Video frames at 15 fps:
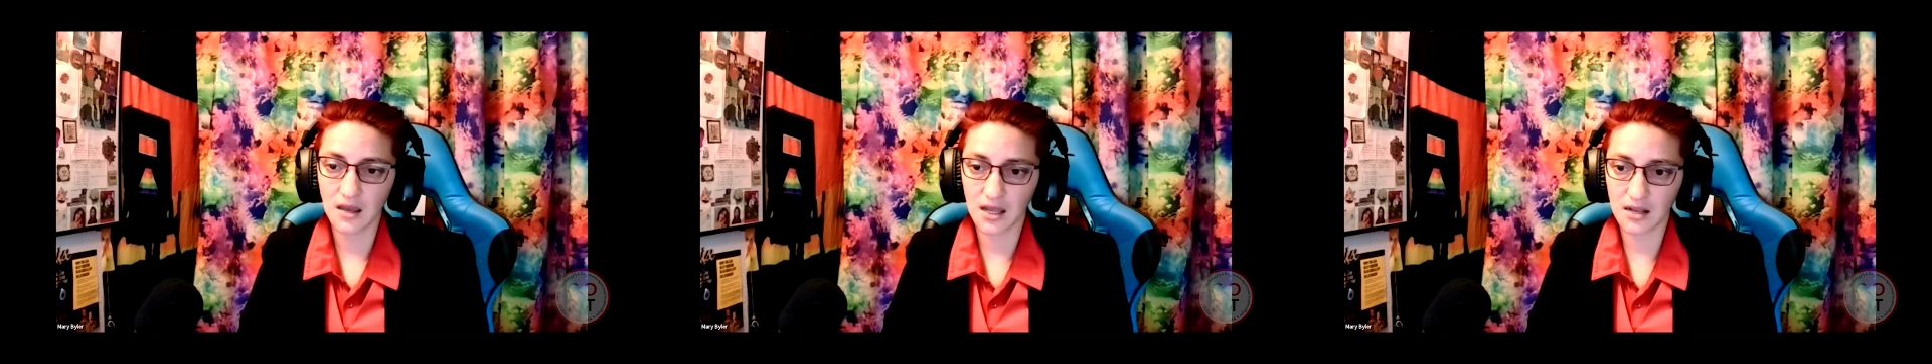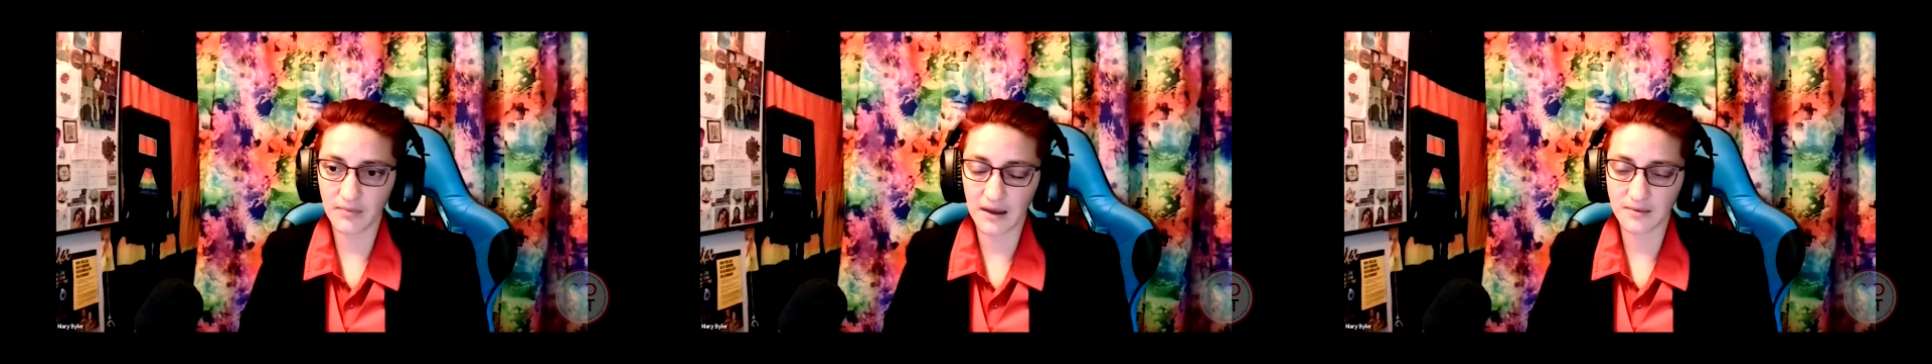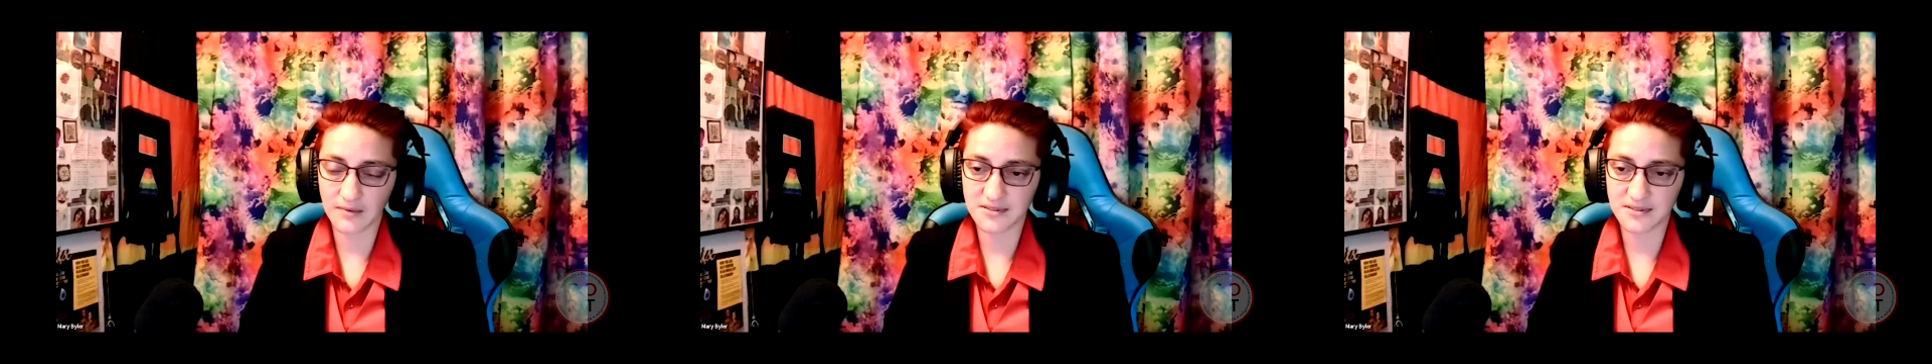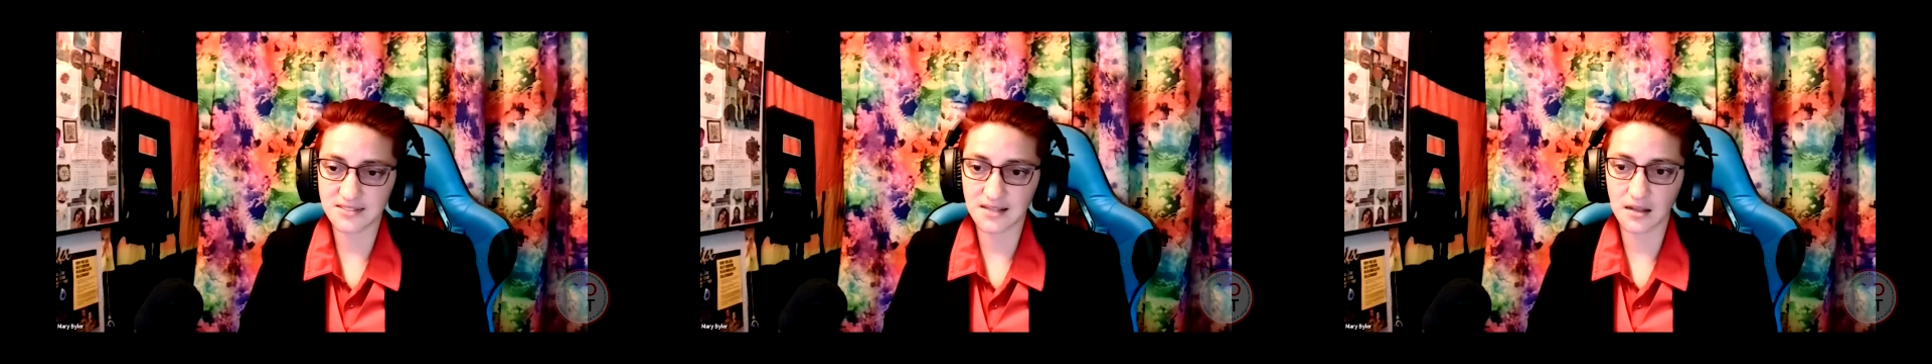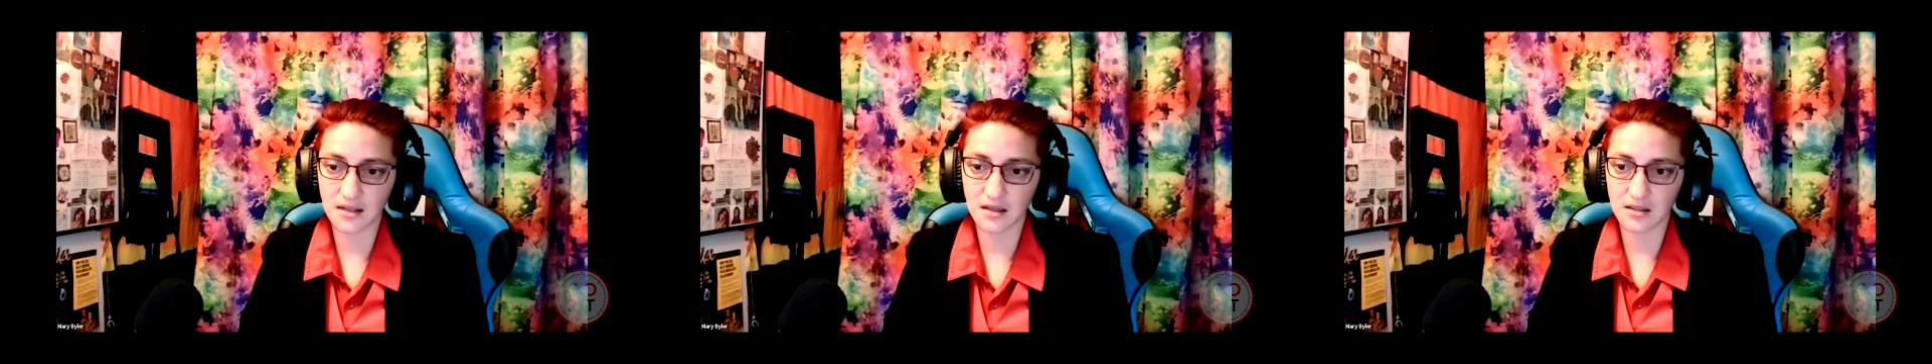and
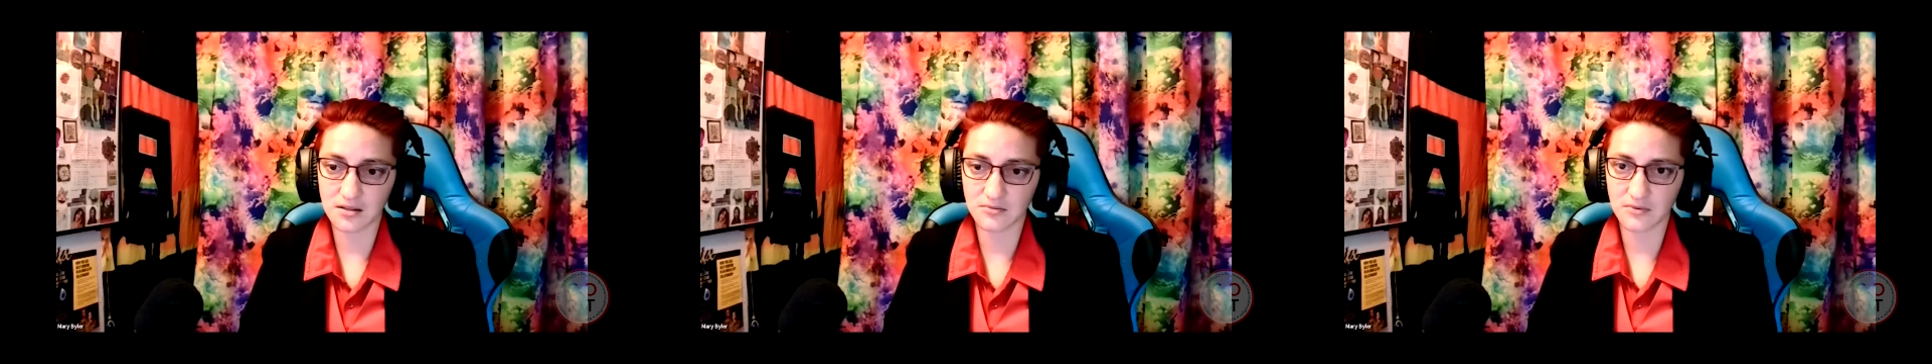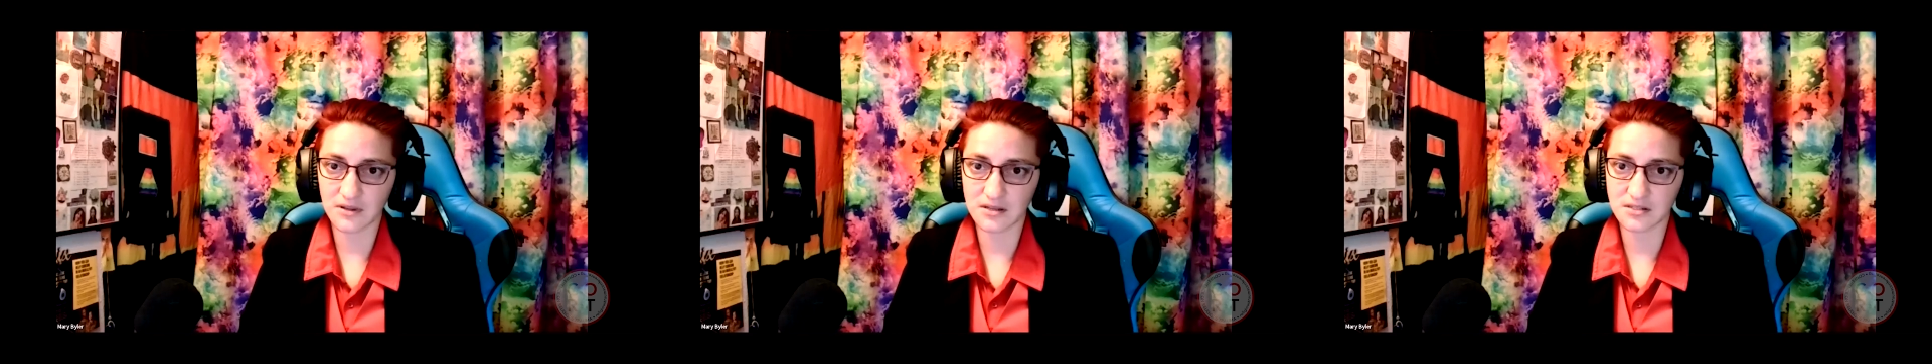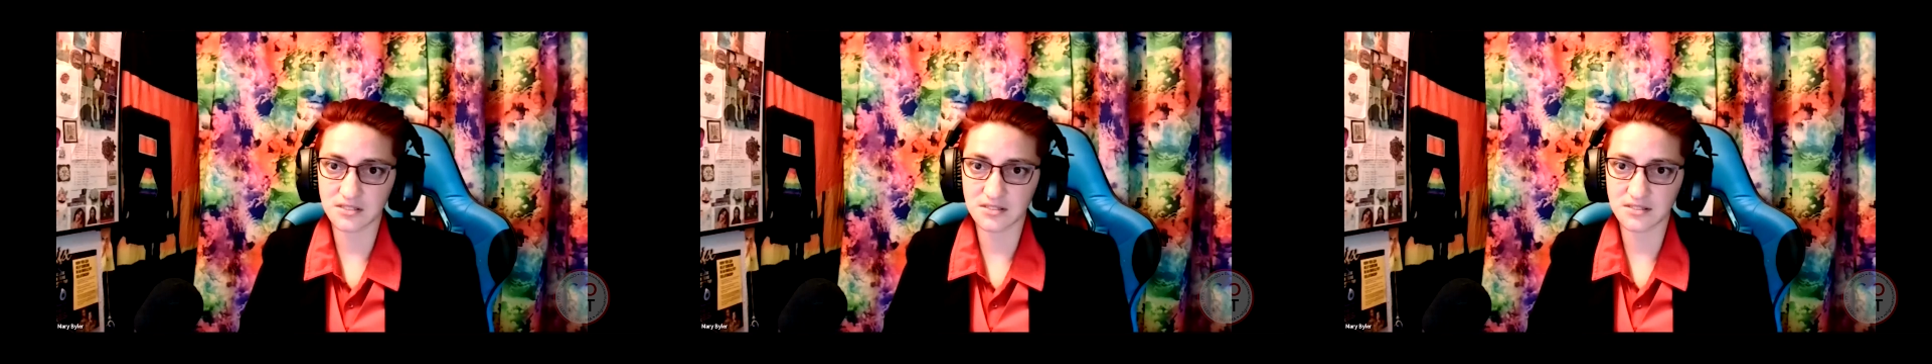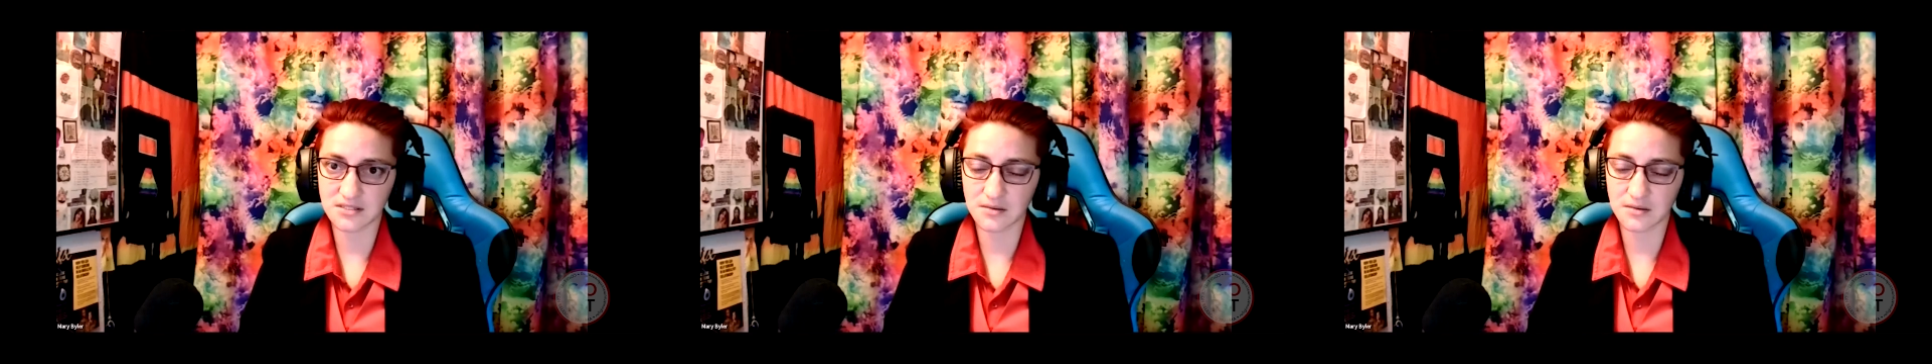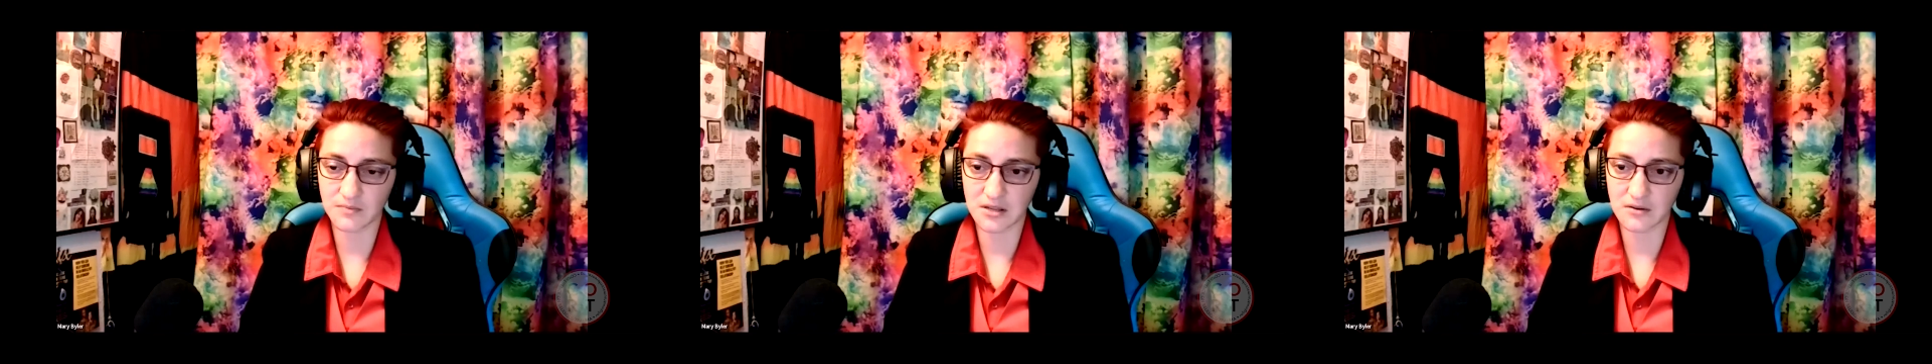Baptist and other religious
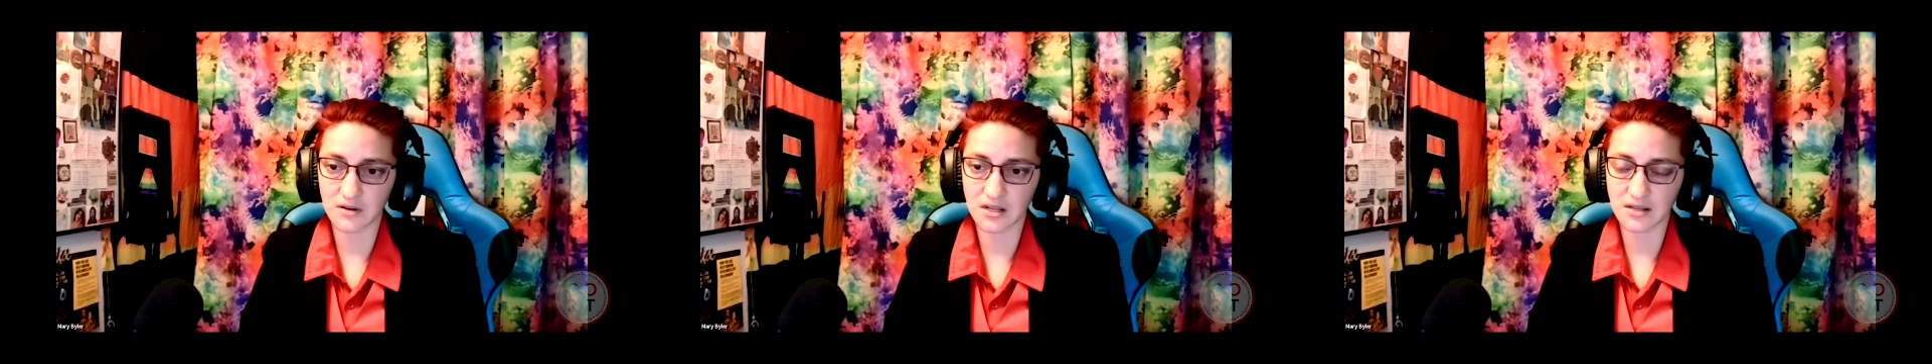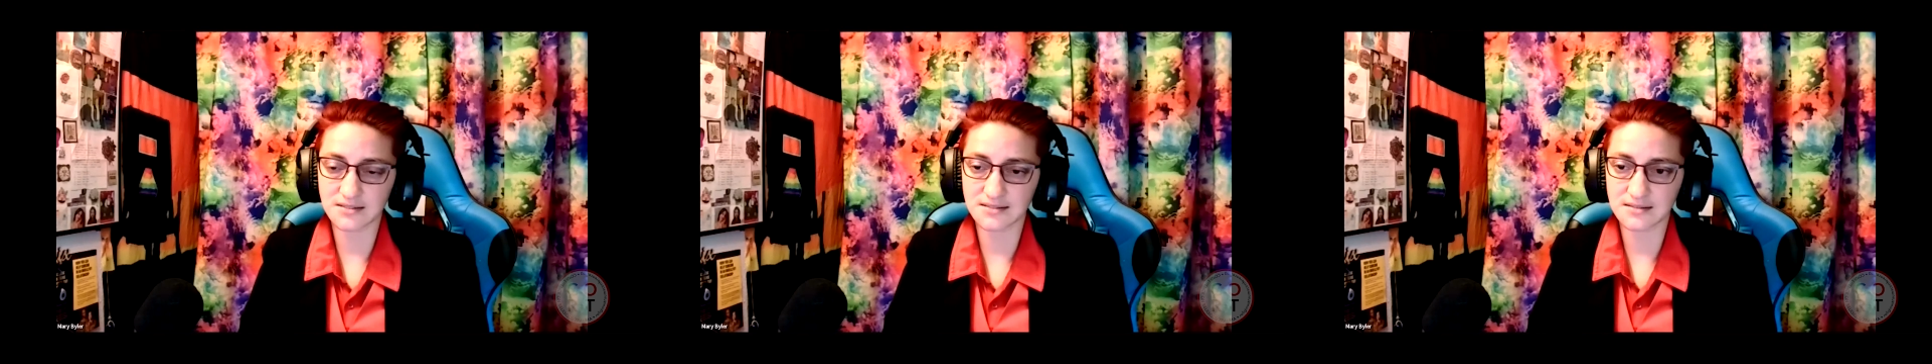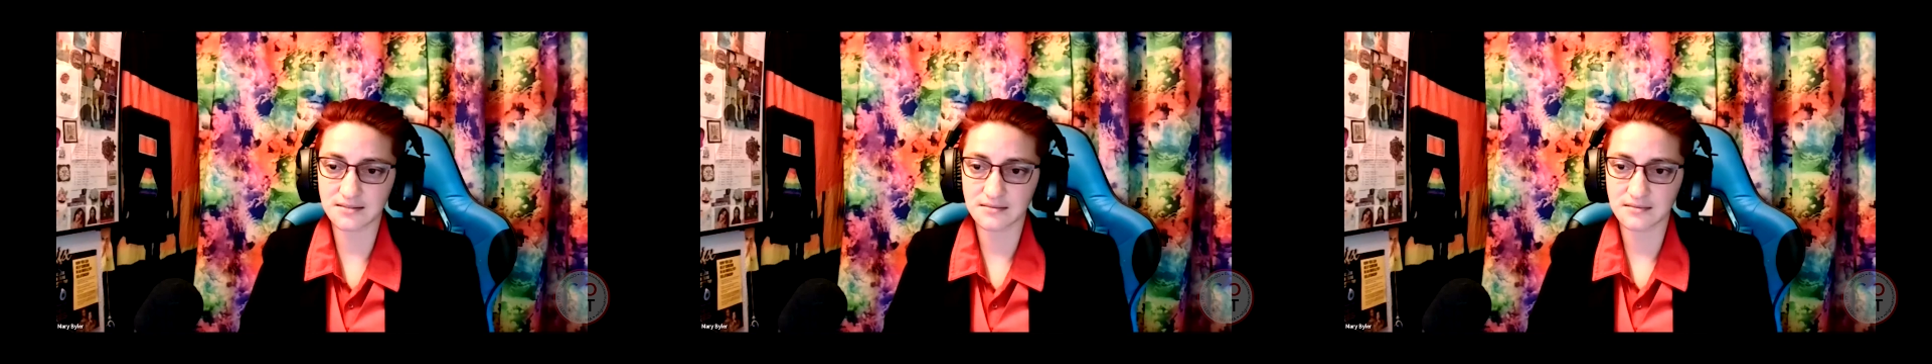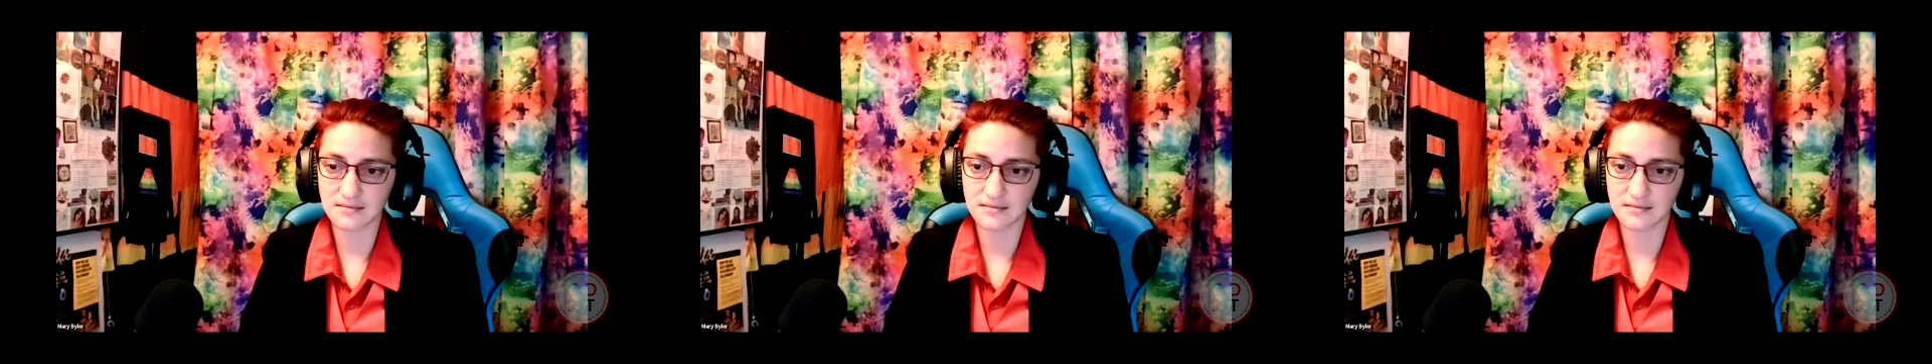communities.